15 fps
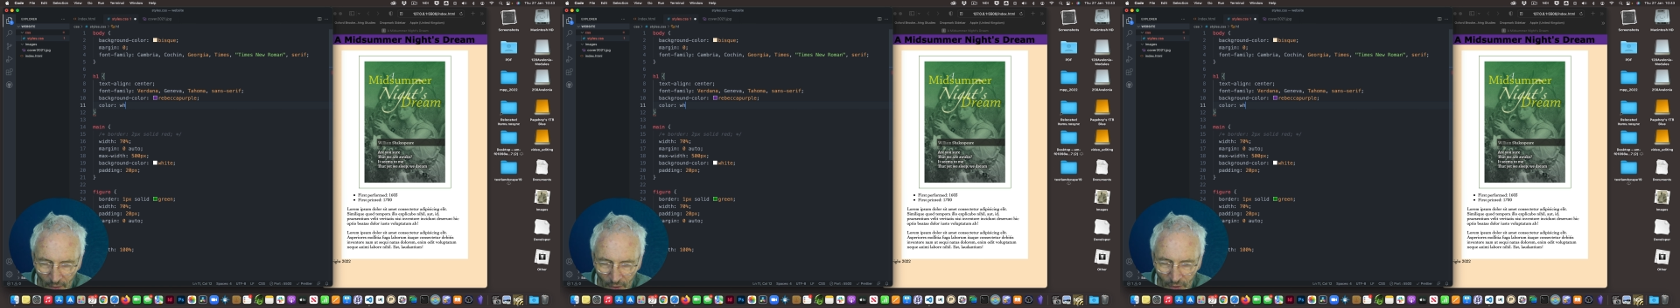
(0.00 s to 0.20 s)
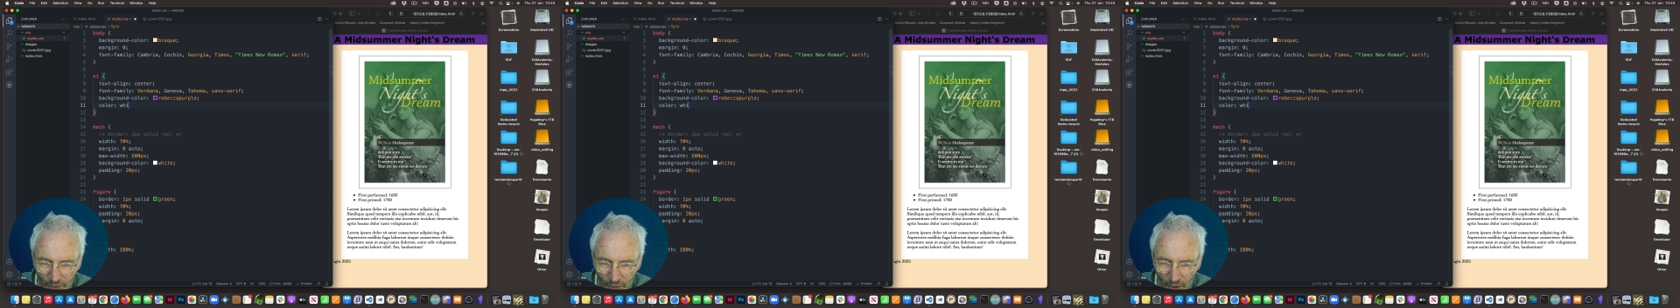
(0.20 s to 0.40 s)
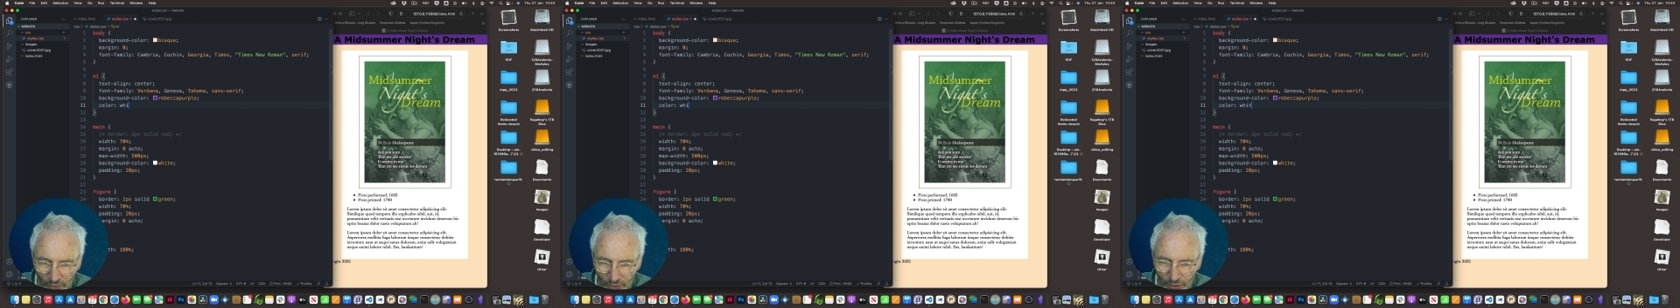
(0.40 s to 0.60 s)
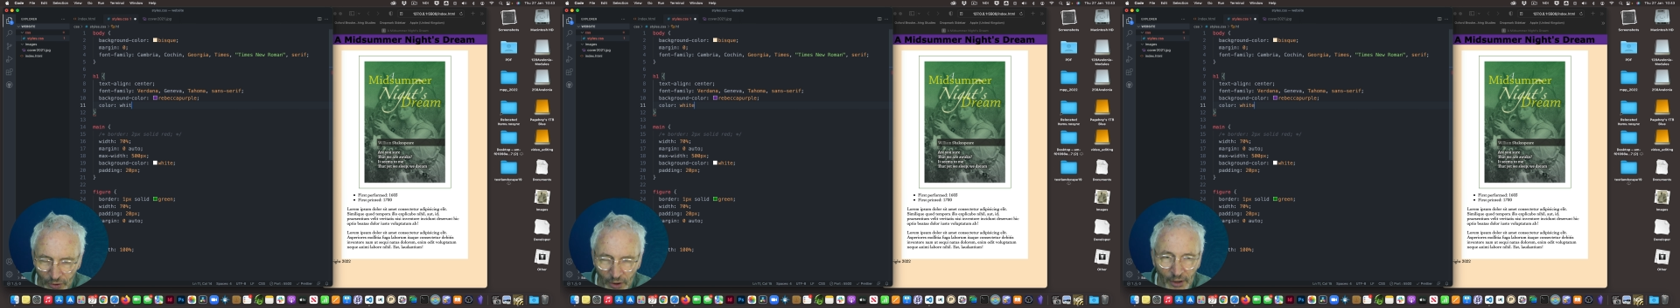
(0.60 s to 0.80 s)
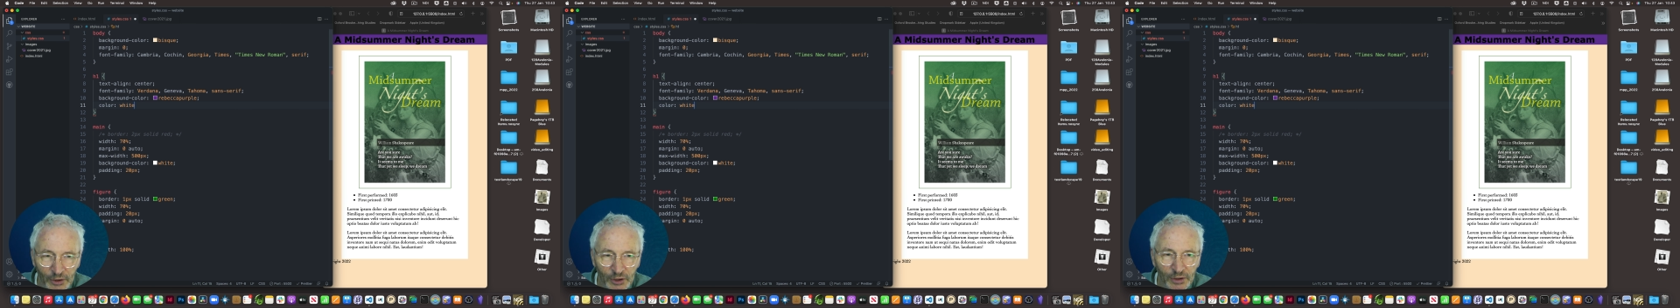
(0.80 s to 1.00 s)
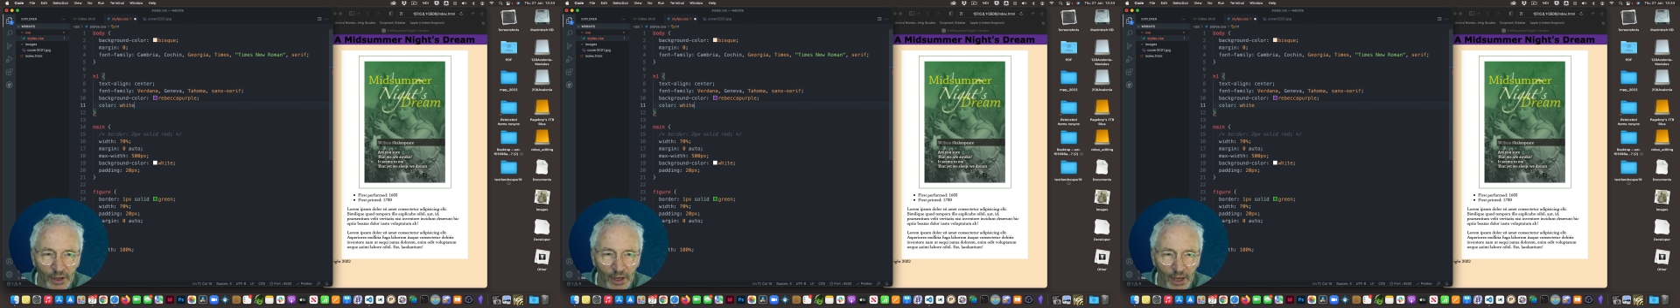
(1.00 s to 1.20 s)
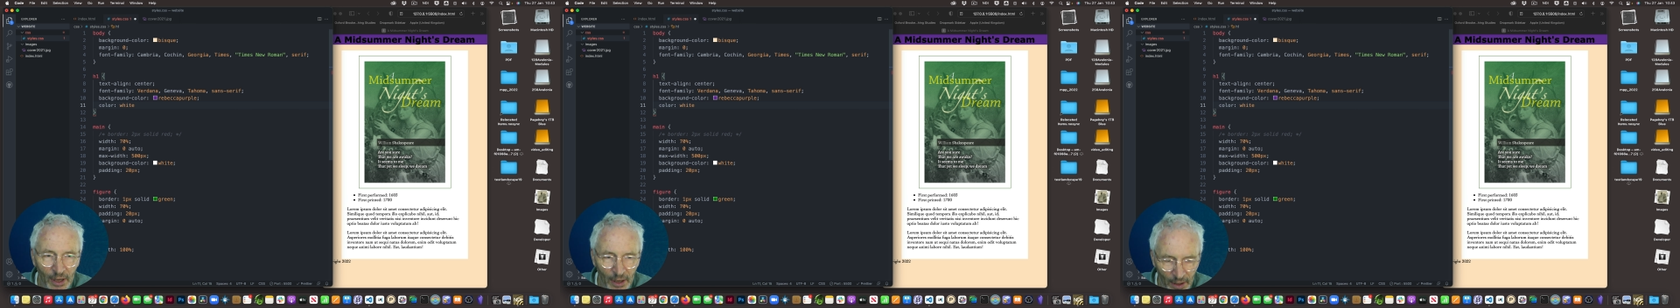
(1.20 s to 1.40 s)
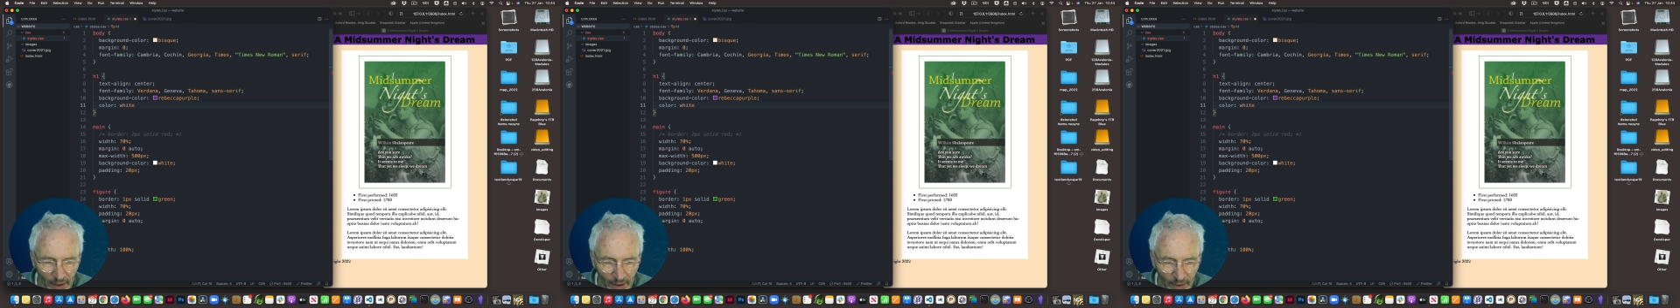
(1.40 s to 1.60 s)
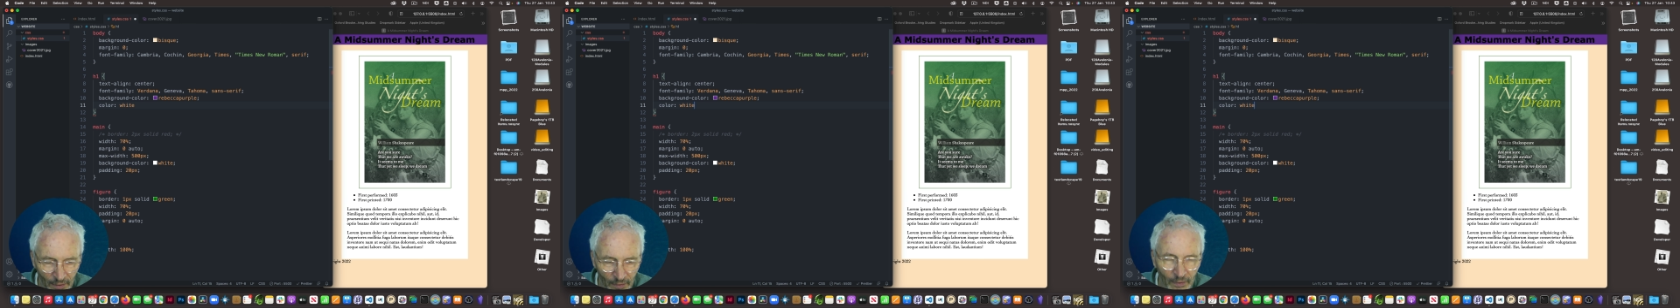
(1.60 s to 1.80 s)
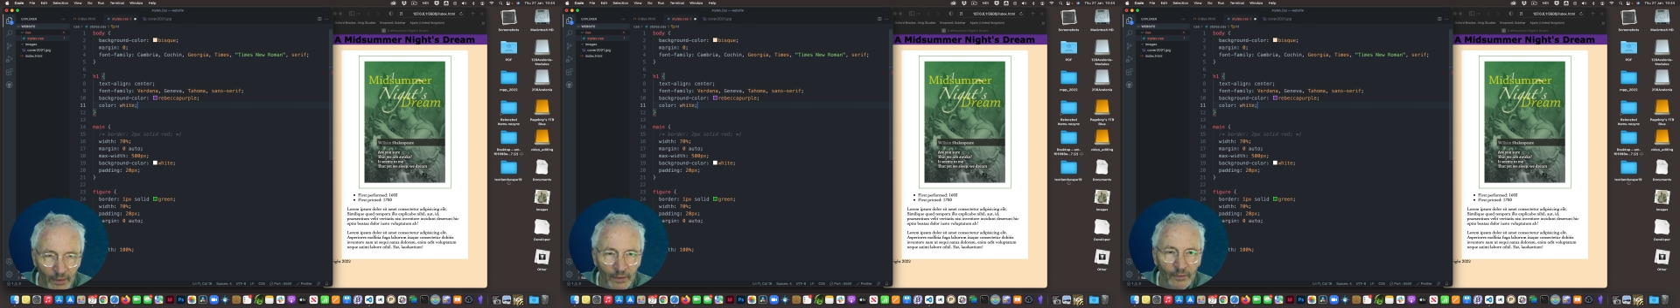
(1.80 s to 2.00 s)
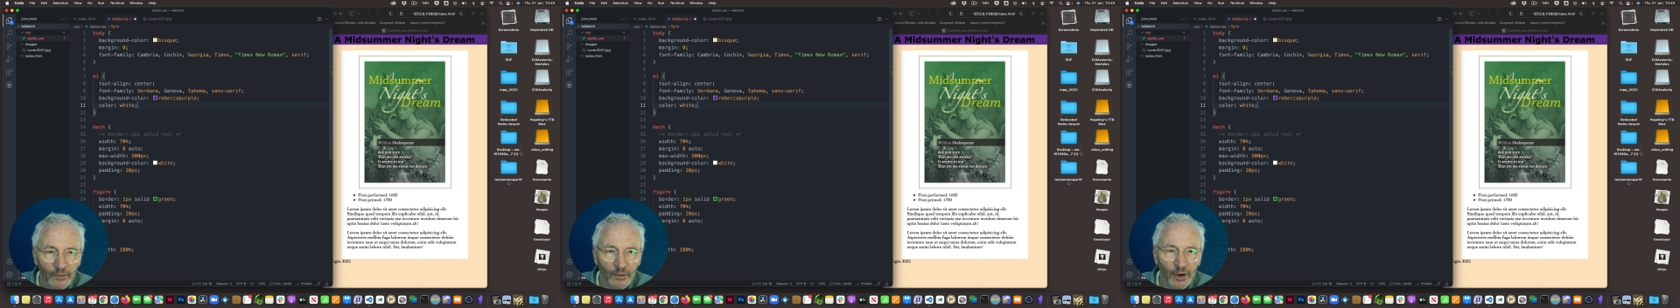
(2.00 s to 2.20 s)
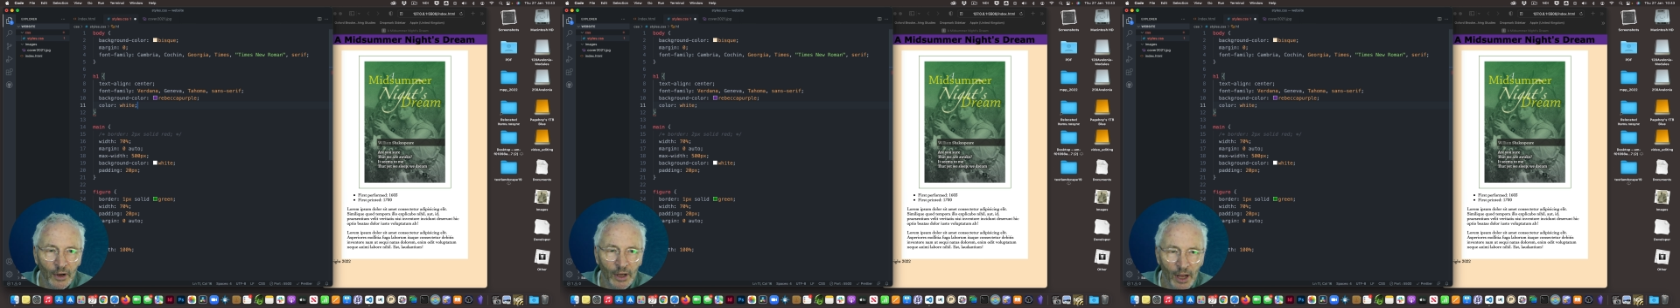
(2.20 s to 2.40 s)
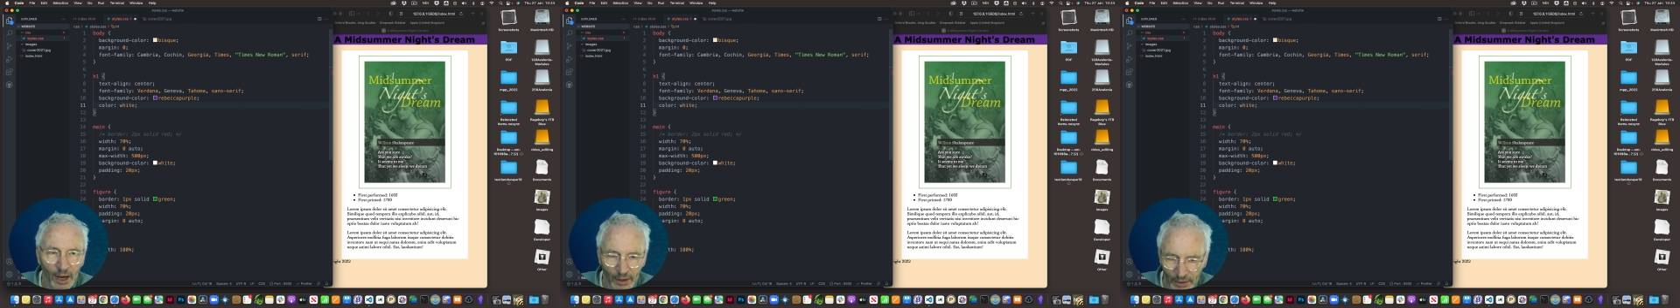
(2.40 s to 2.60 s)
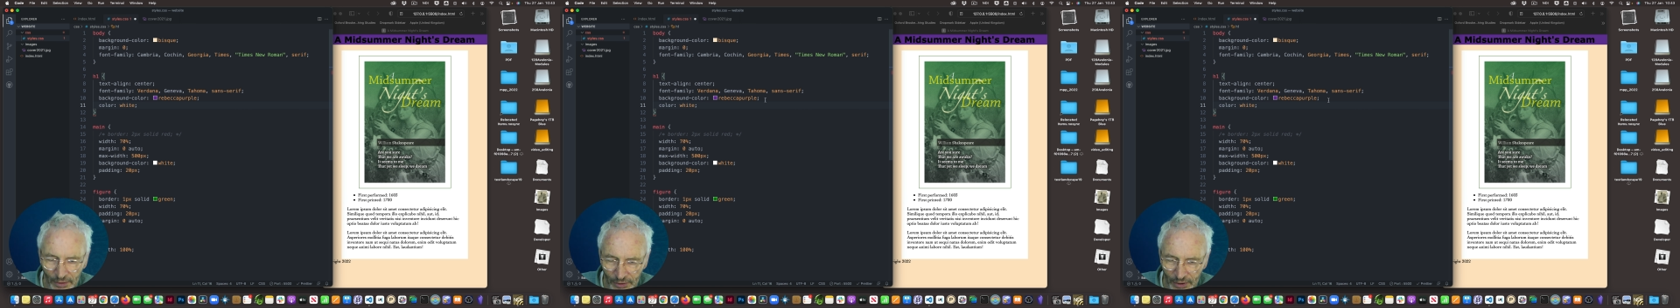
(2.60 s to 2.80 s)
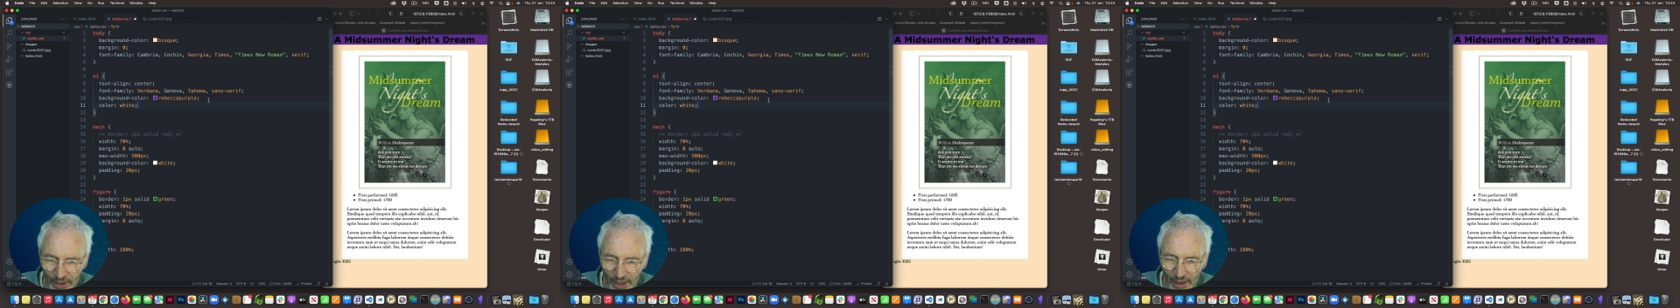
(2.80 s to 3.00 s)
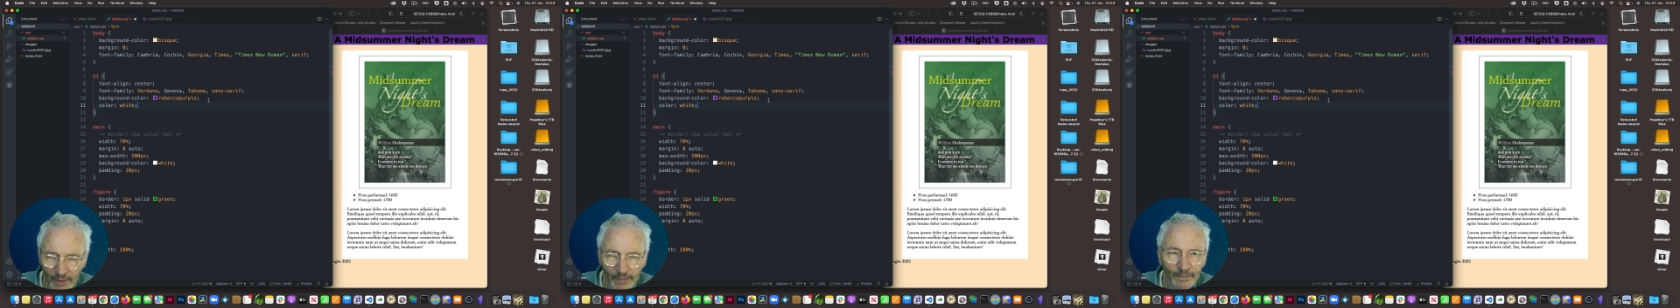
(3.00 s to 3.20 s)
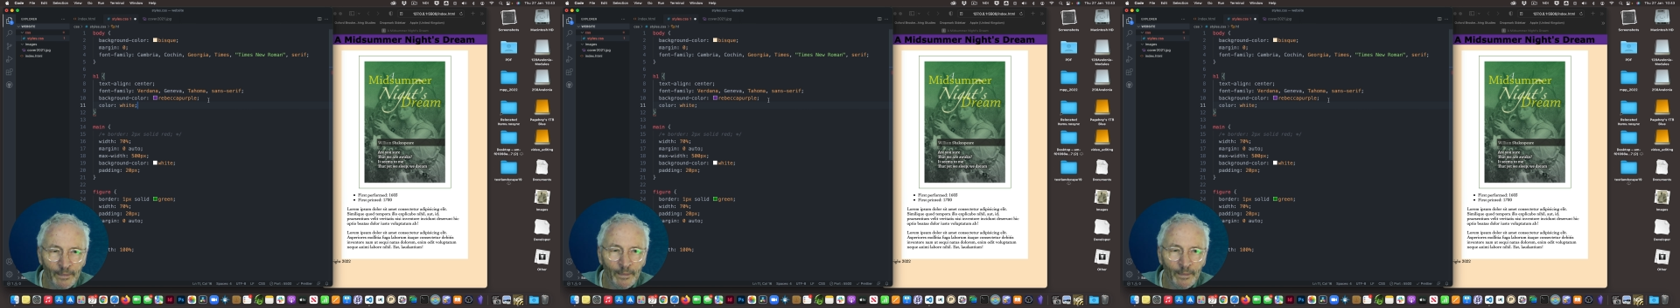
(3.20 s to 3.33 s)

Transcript: good contrast for our colors here.